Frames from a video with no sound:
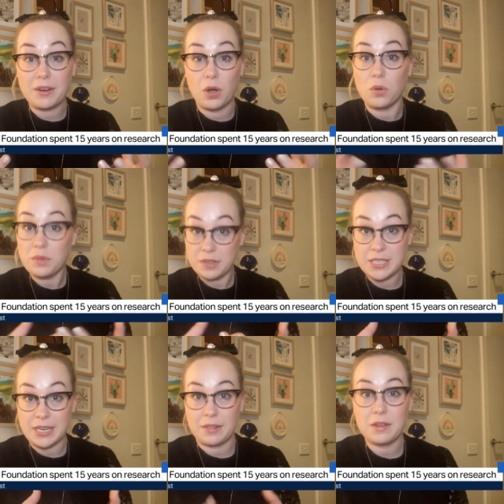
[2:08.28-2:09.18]
black holes
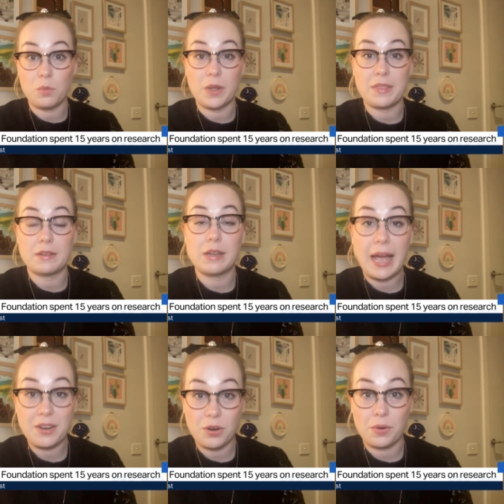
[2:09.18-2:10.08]
together with
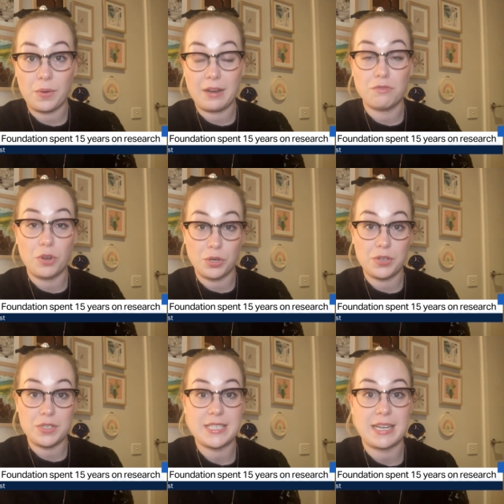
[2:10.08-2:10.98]
LIGO and
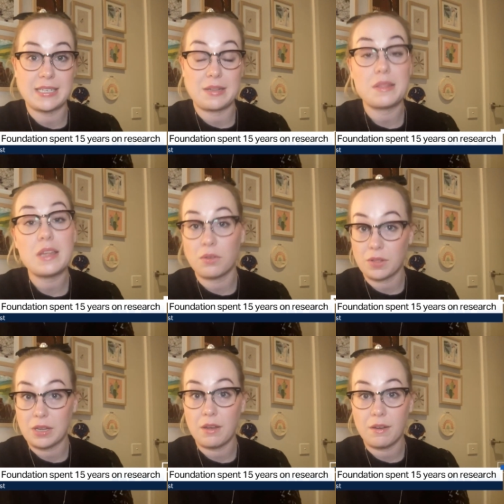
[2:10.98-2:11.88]
Virgo detectors
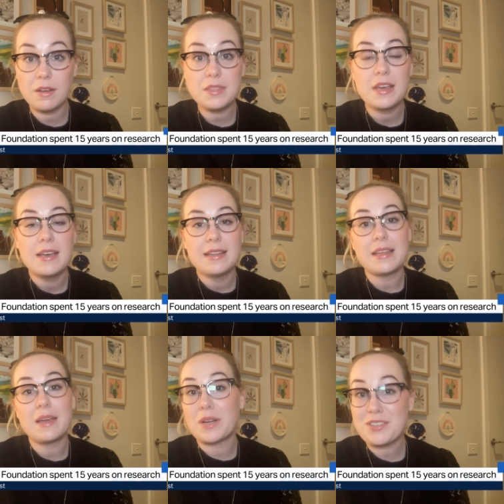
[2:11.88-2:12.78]
here on the Earth.
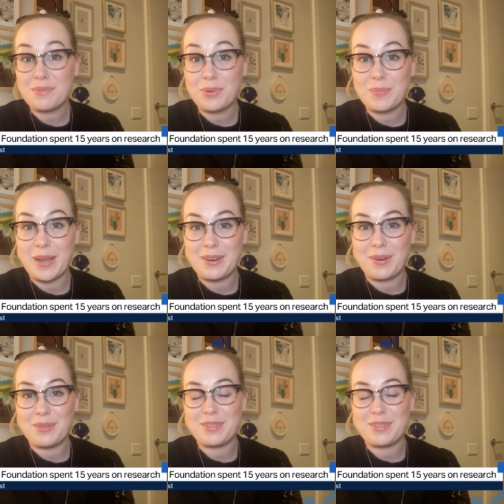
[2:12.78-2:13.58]
They're much smaller black